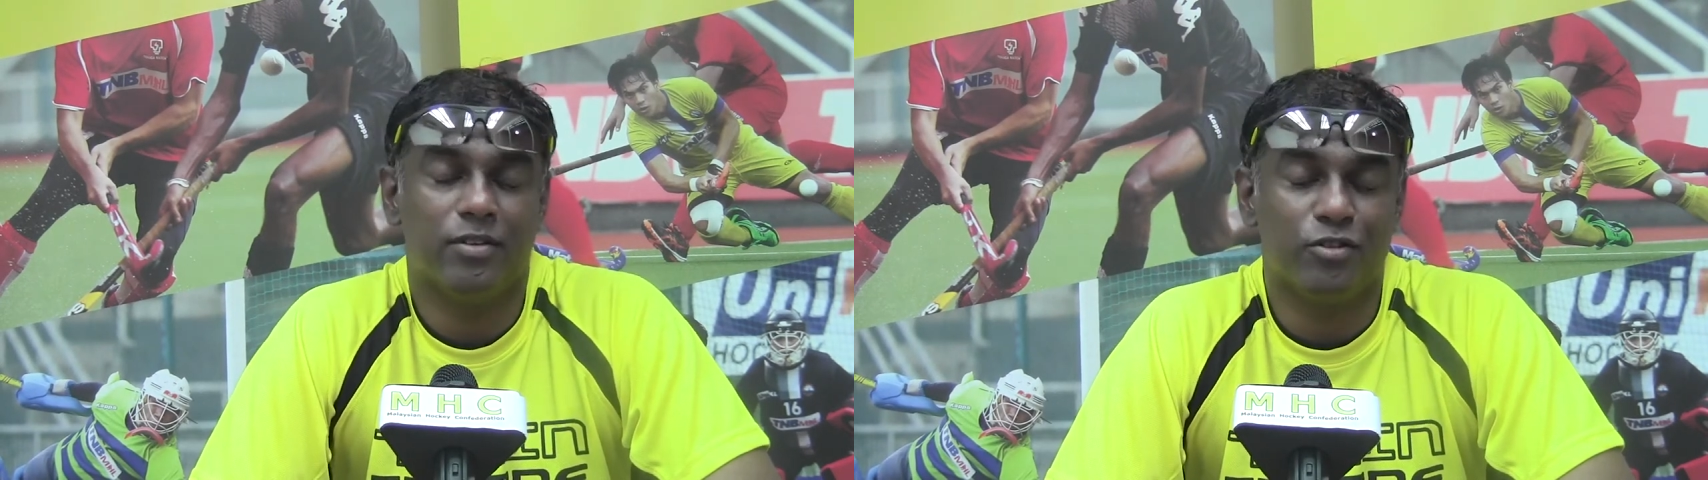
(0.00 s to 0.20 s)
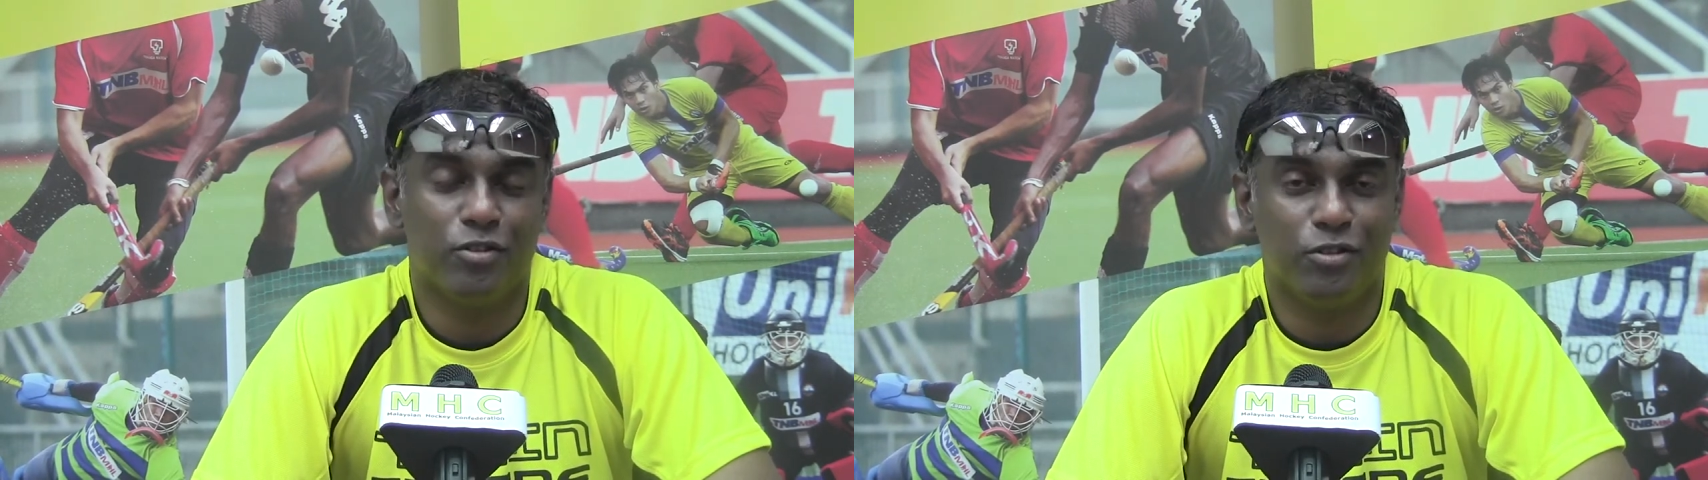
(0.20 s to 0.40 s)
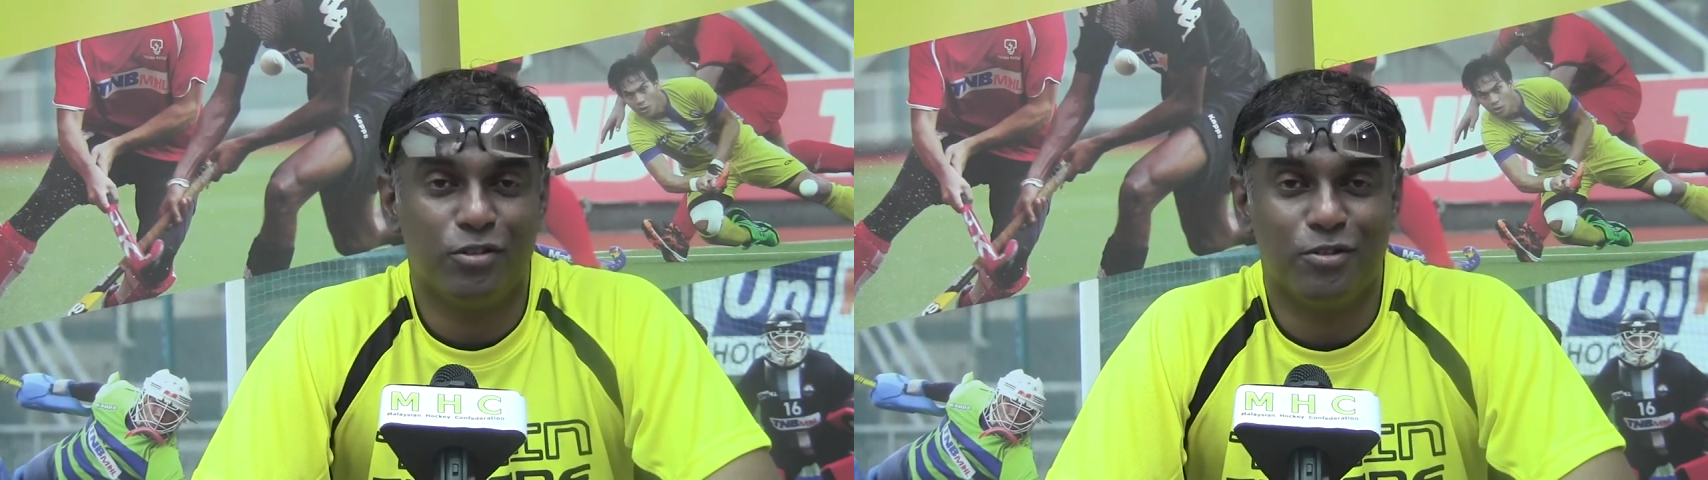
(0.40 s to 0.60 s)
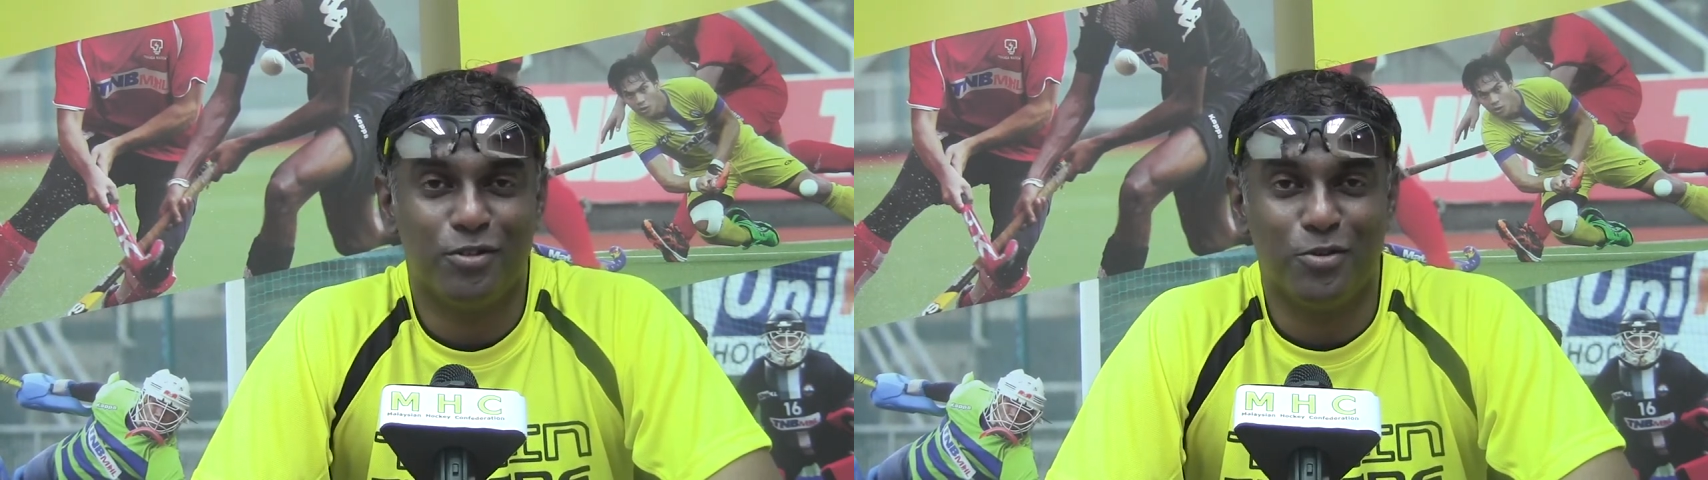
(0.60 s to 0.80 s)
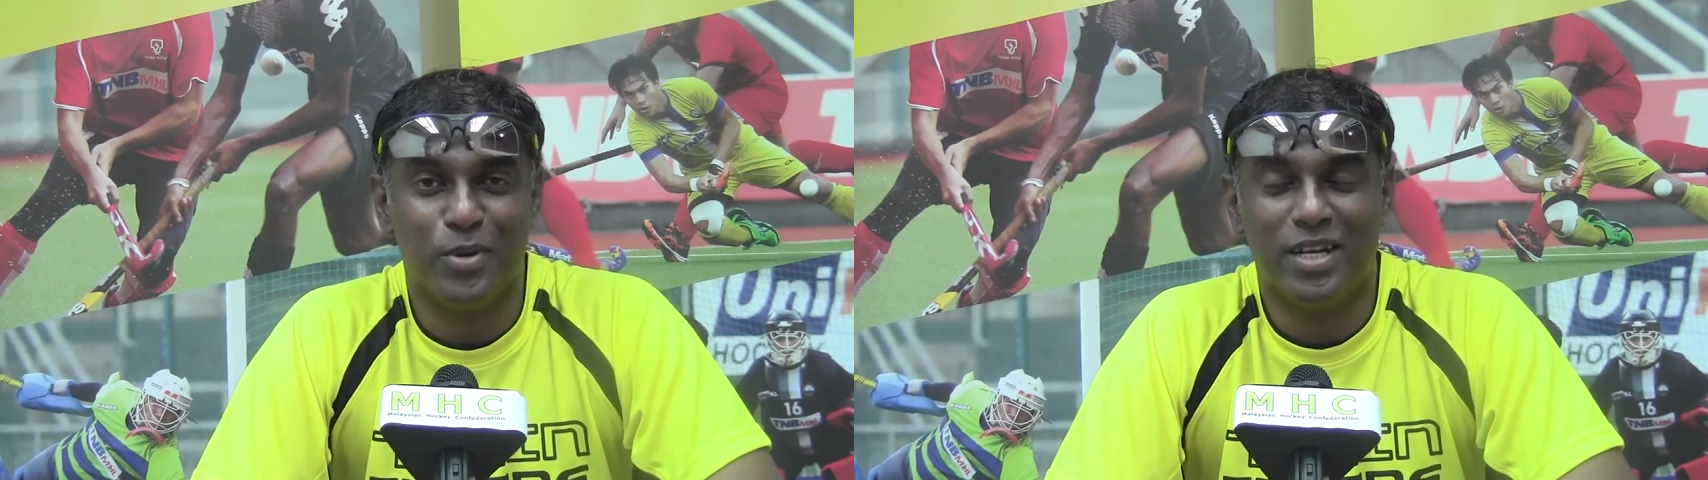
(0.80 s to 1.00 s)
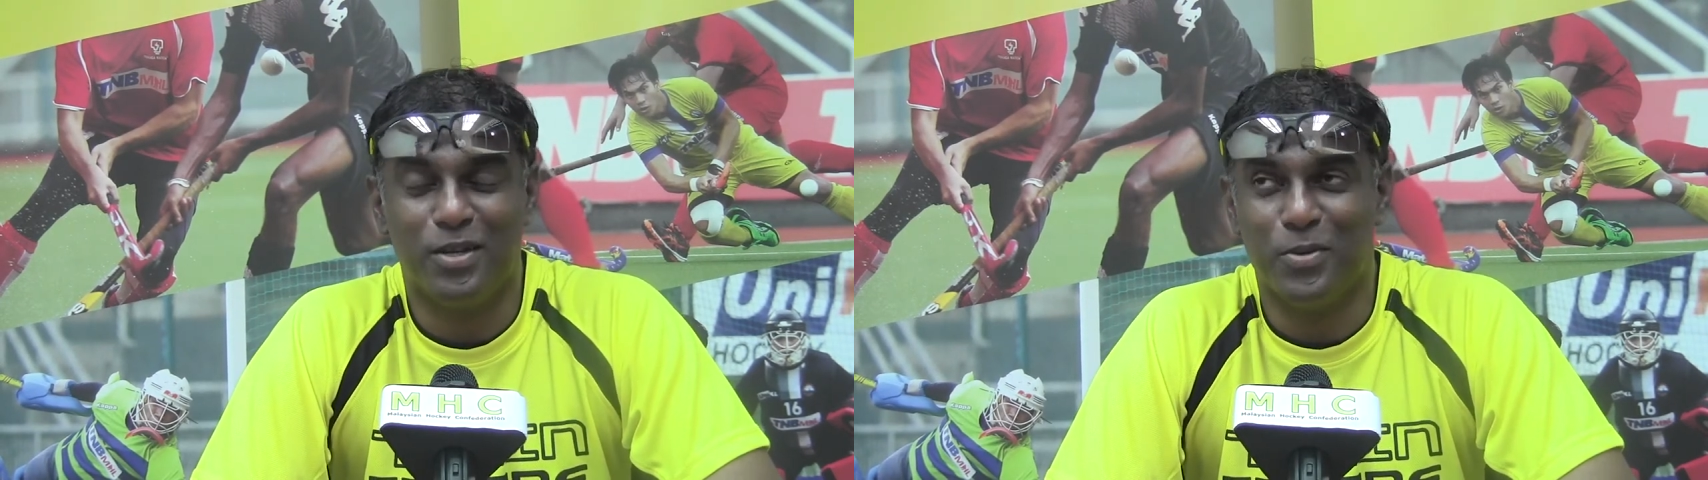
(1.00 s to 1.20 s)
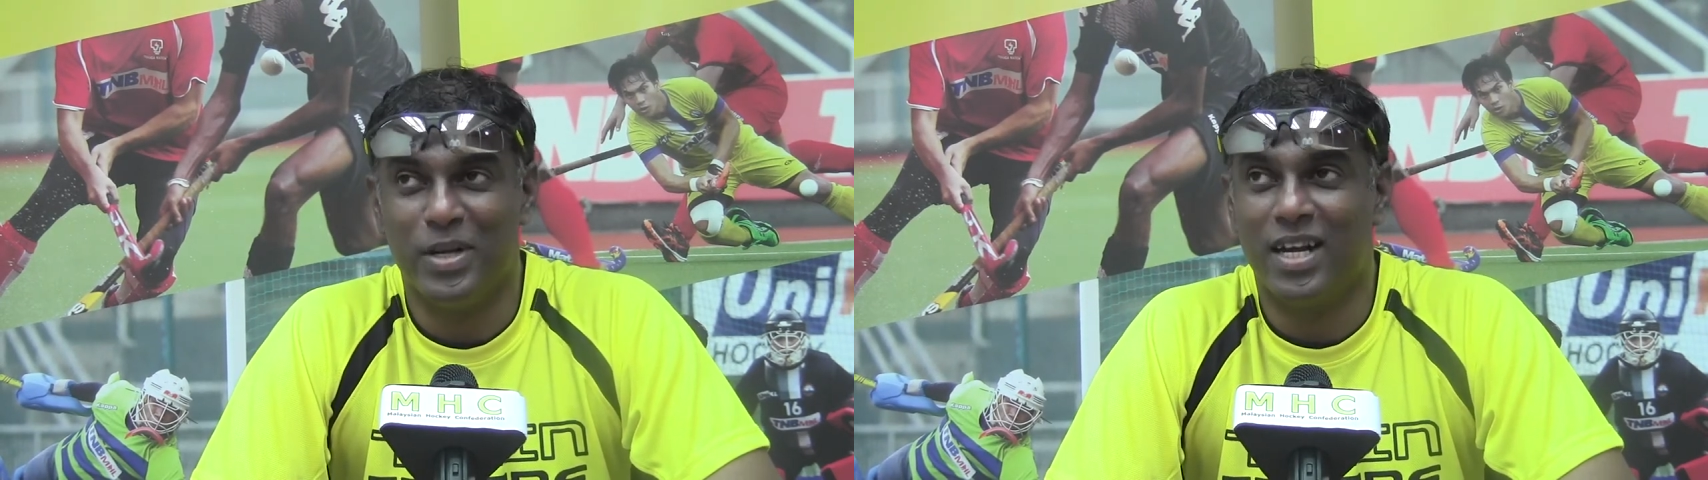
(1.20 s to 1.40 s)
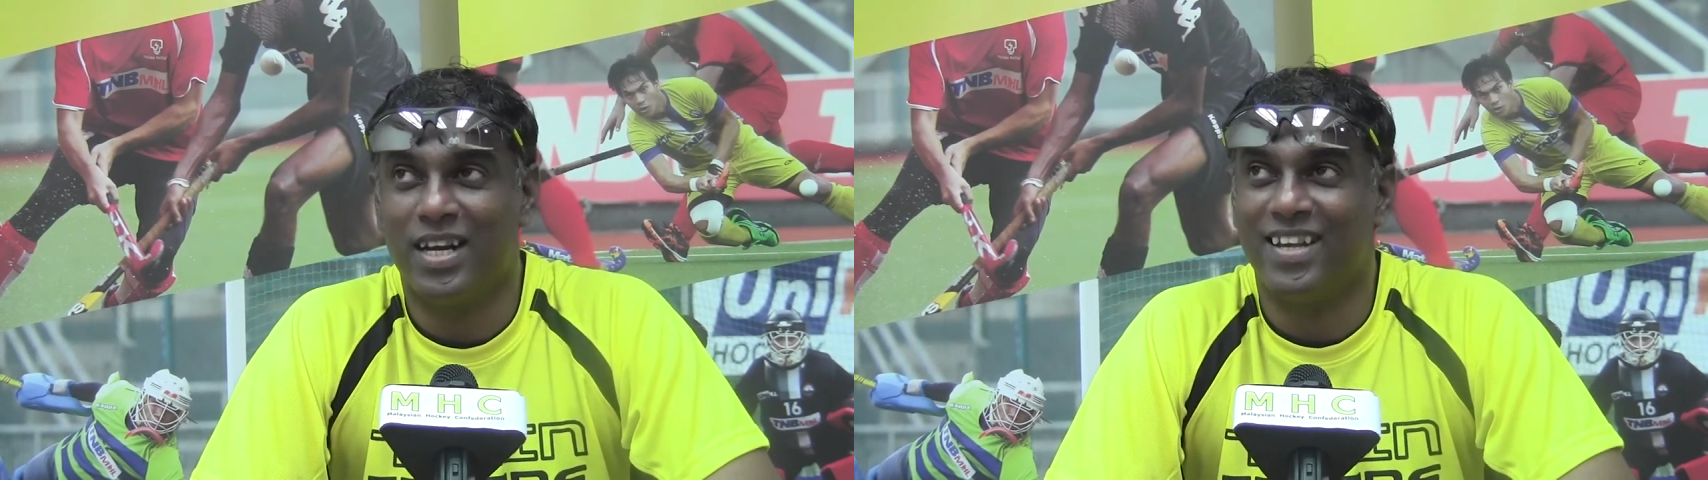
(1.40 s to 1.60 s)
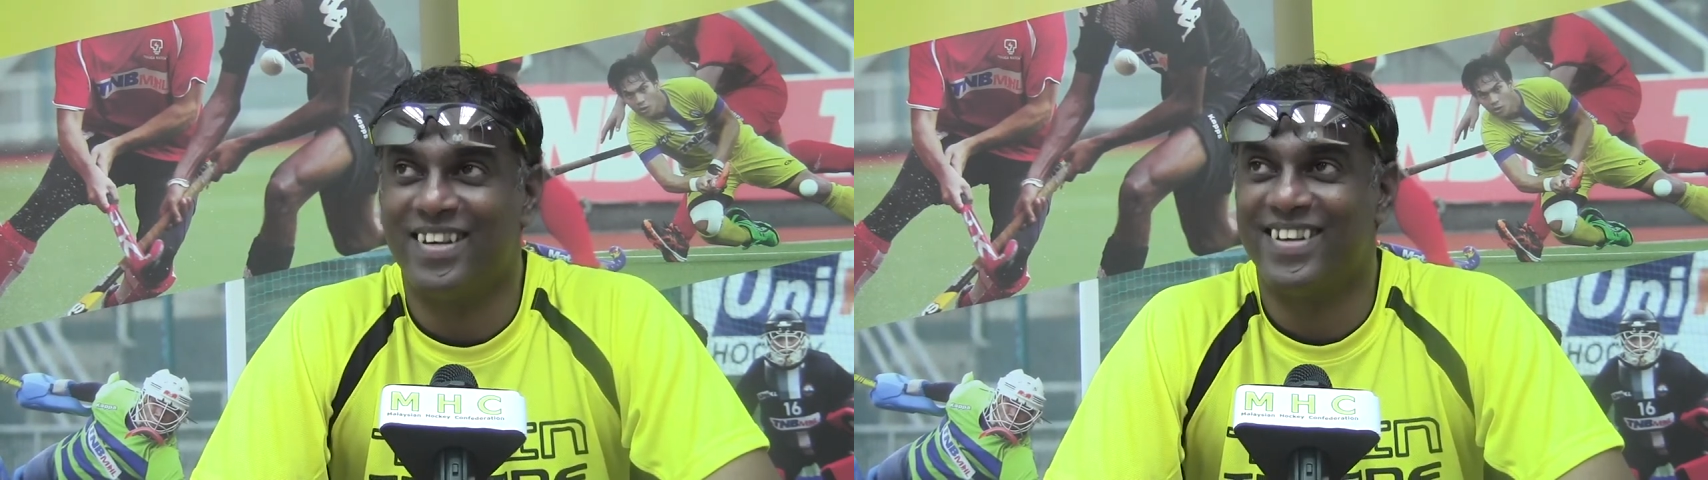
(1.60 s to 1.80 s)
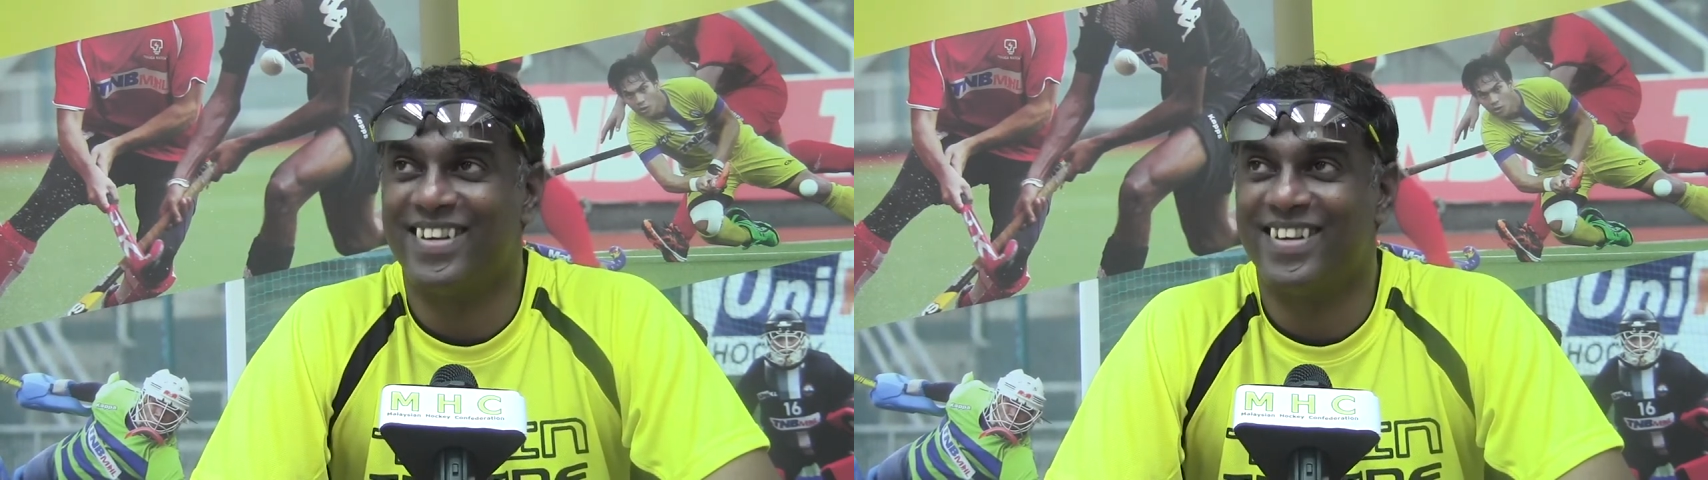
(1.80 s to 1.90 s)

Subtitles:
So you win ugly.